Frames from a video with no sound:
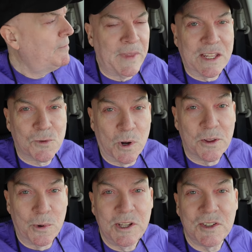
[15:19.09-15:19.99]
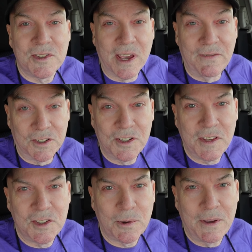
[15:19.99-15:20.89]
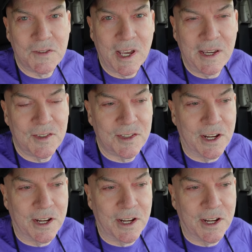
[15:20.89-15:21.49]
That's one of the reasons I visit these grave sites.